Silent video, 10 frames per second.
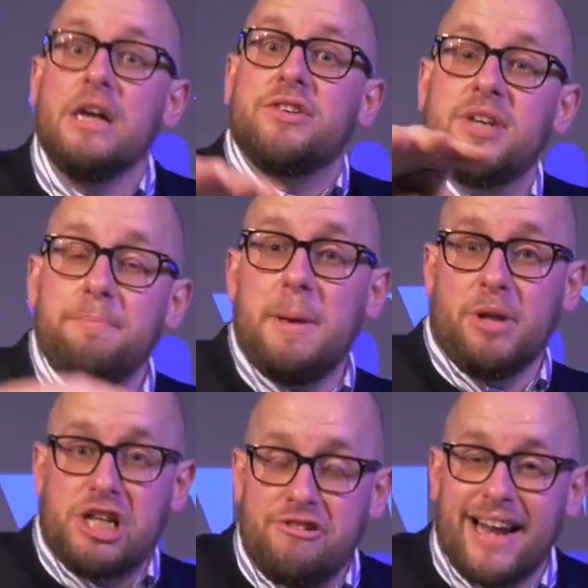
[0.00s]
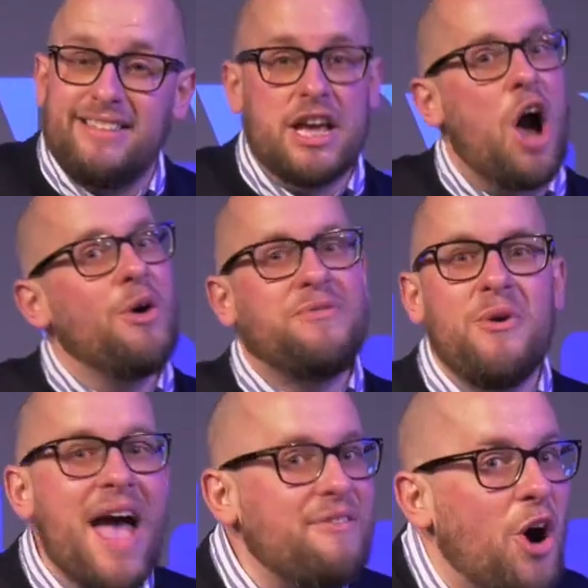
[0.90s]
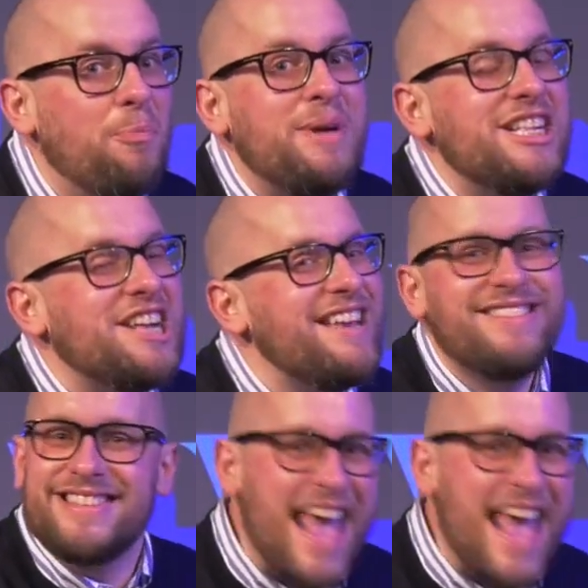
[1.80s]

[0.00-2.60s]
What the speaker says: Some people are trying to tell you, oh, if you have hope in Jesus,